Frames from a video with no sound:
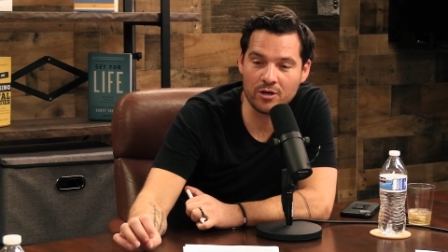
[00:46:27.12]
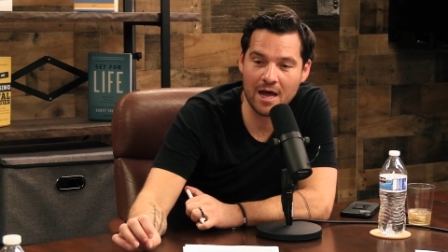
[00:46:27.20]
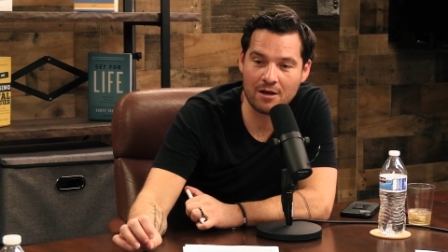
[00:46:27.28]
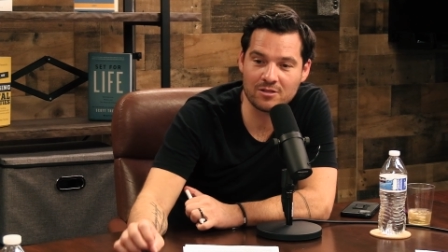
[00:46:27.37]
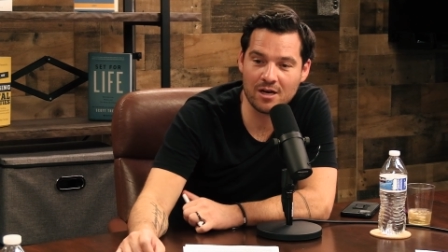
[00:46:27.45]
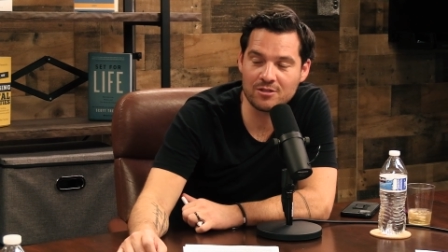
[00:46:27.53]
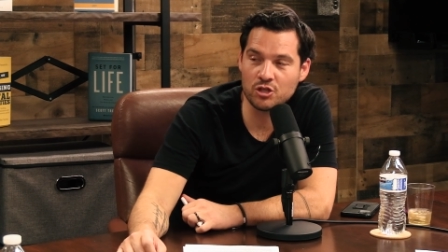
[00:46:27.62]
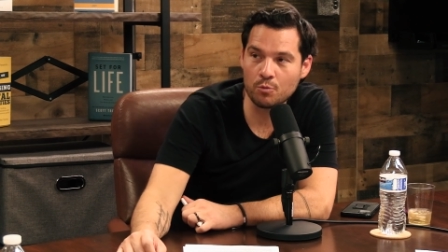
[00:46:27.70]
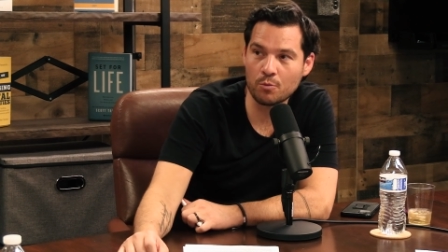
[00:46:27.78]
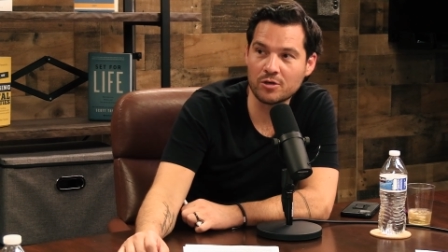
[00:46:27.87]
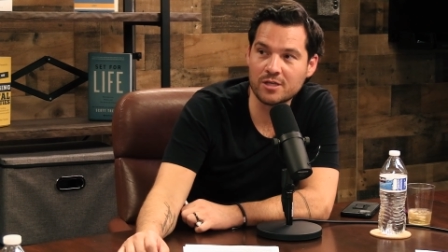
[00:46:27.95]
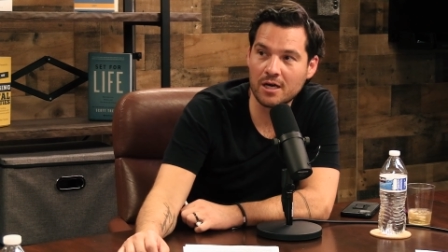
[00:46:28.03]
where yep. downside's
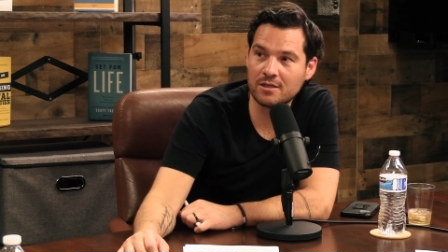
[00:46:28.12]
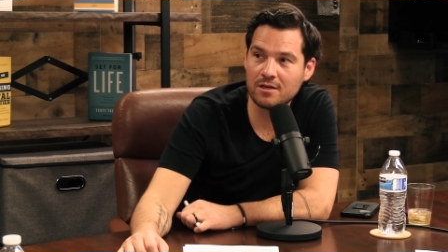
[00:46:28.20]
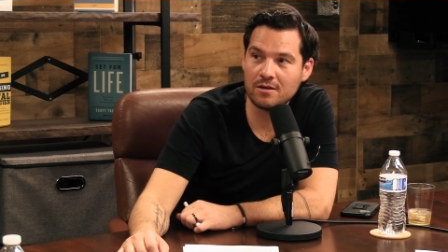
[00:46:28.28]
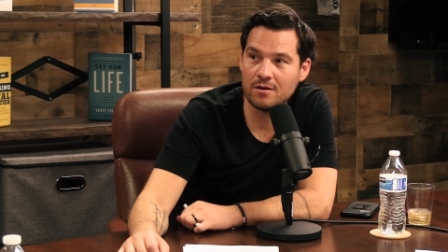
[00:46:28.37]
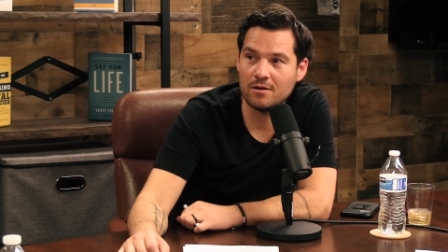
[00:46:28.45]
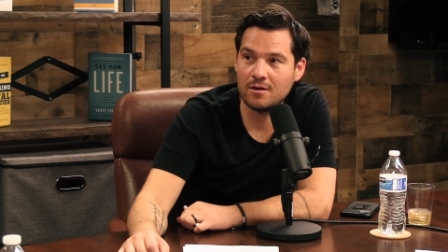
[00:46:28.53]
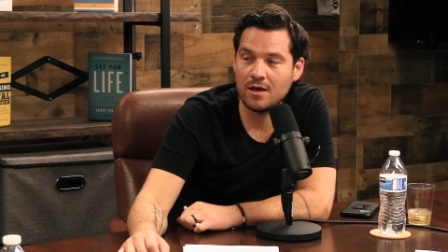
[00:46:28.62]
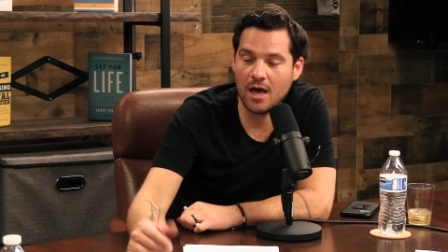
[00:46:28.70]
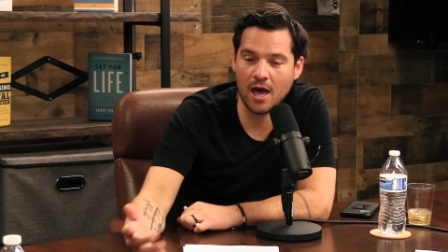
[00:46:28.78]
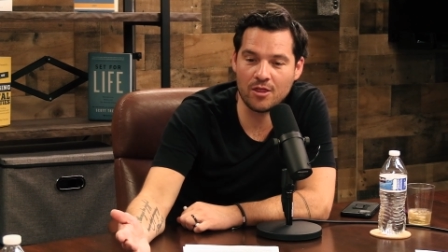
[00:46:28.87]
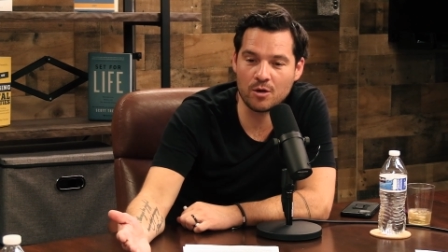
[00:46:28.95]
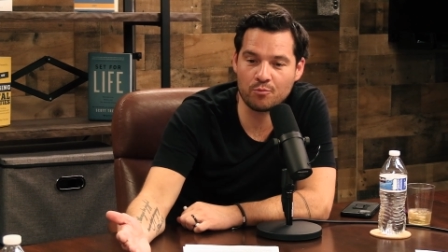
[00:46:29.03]
super protected. Yep.
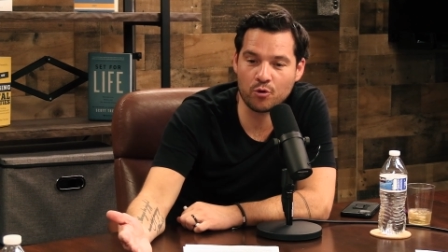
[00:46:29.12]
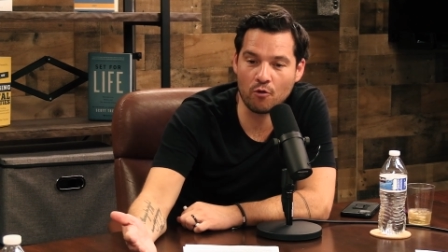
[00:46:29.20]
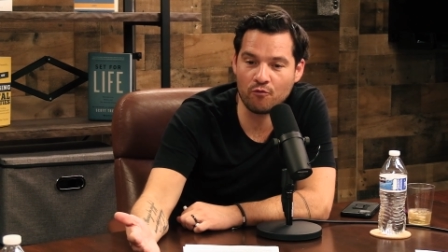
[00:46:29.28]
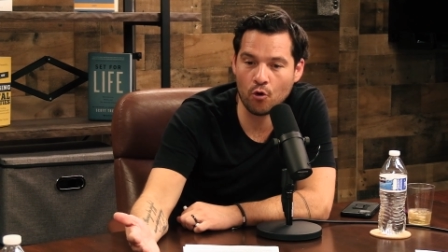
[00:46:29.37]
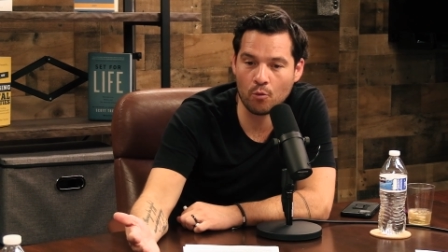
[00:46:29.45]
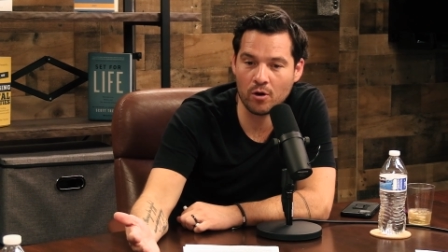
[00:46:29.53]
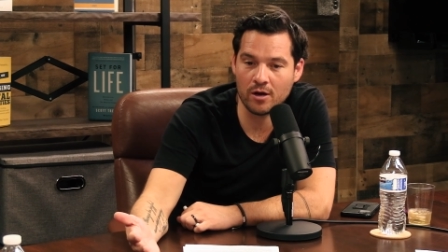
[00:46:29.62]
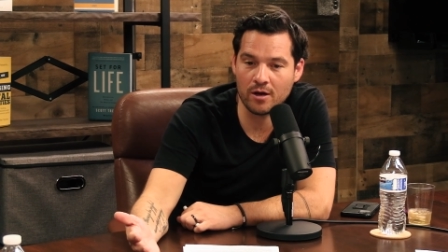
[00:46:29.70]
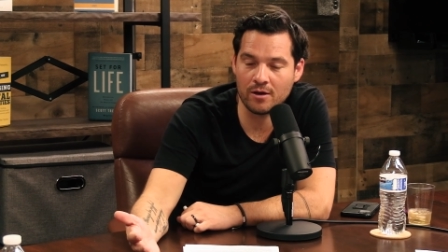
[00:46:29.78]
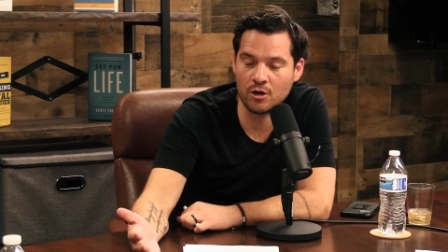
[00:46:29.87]
And the pro forma,